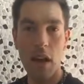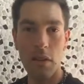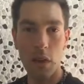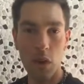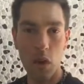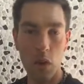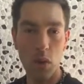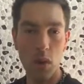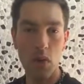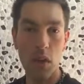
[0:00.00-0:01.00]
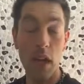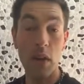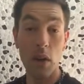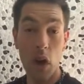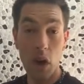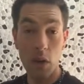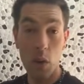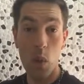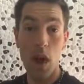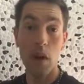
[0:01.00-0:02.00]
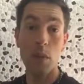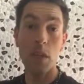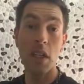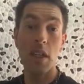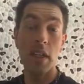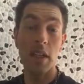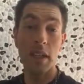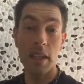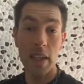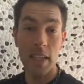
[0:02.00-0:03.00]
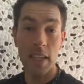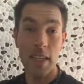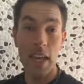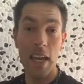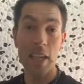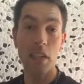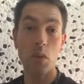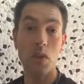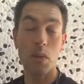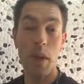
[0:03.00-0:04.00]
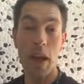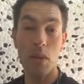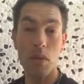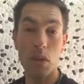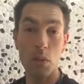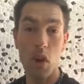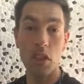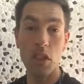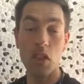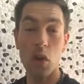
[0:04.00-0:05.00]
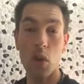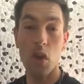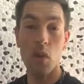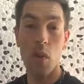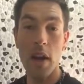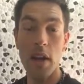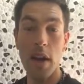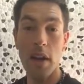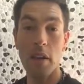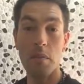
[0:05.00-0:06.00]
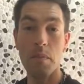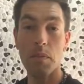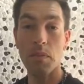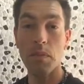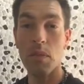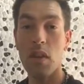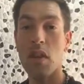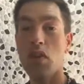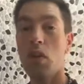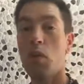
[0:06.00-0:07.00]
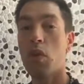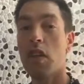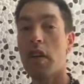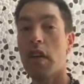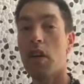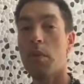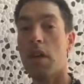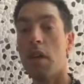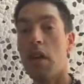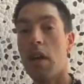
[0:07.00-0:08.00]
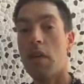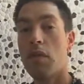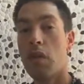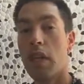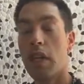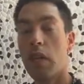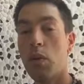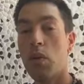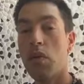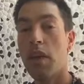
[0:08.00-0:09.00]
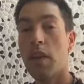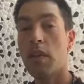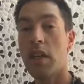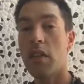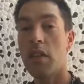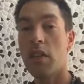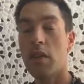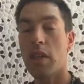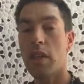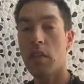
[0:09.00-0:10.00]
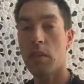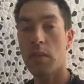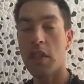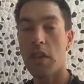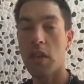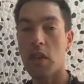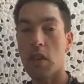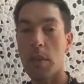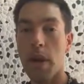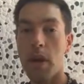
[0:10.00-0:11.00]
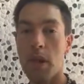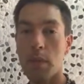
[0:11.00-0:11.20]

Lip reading: I have other goals that are requiring me to get engaged with some activism projects going on right now. So I'm working to help Free and Equal Foundation get their libertarian on the ballot.